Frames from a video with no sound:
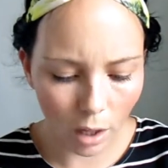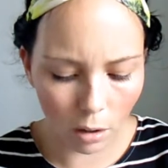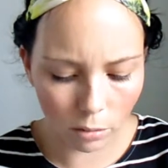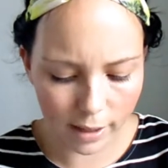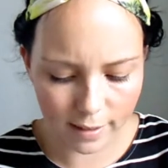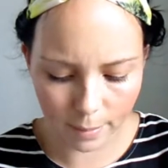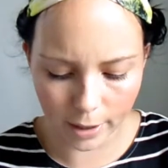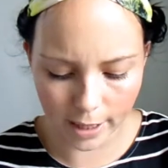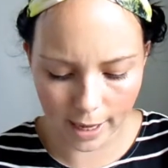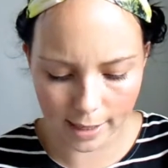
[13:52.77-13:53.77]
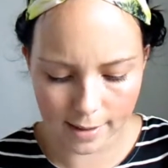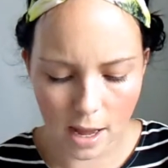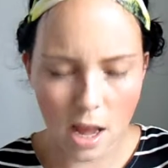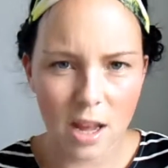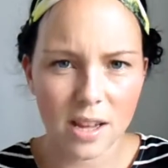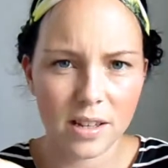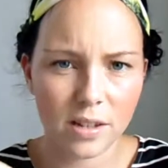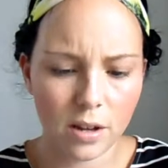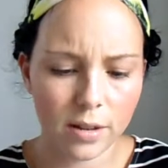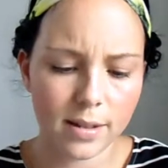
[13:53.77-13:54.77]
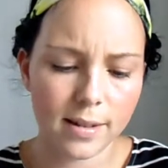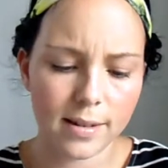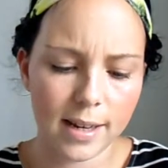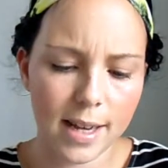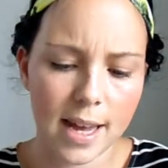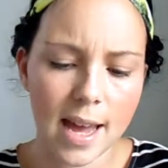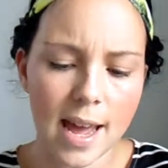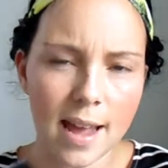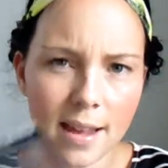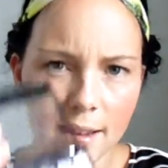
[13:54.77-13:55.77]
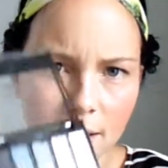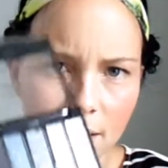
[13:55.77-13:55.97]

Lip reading: Oh, these are pretty colours. So this is it here.